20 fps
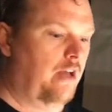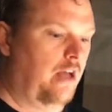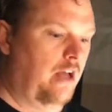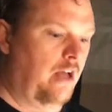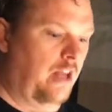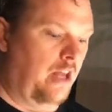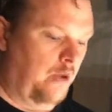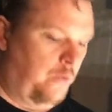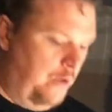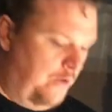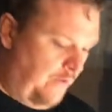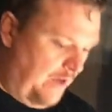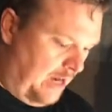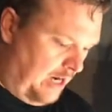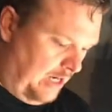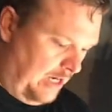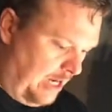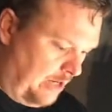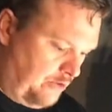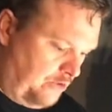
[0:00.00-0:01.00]
uh, like we've
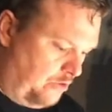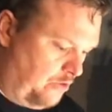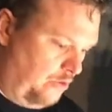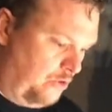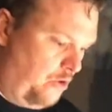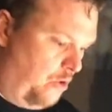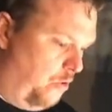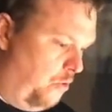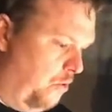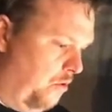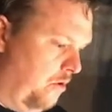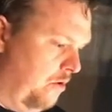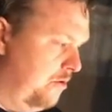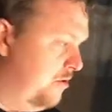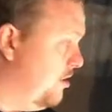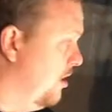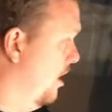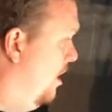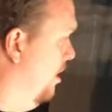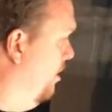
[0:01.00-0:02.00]
had electrical
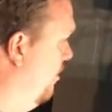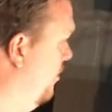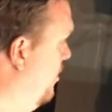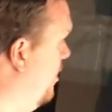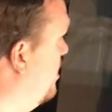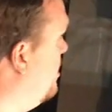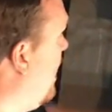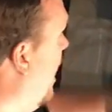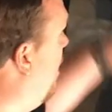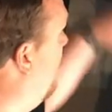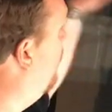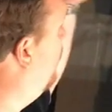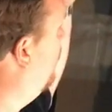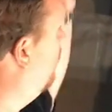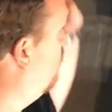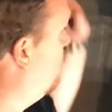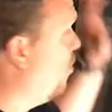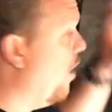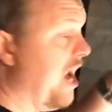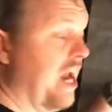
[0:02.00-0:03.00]
cords, this out
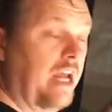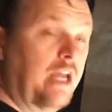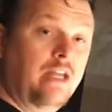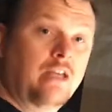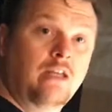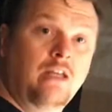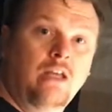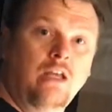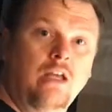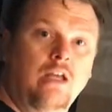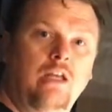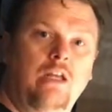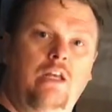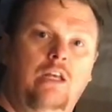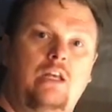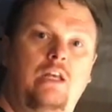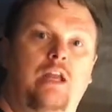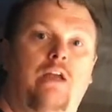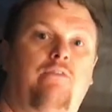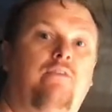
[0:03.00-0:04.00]
in the rain,
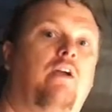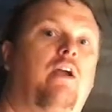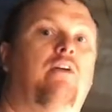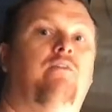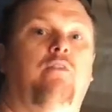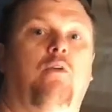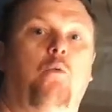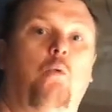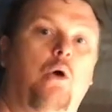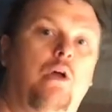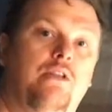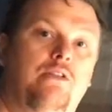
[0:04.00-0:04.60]
never ever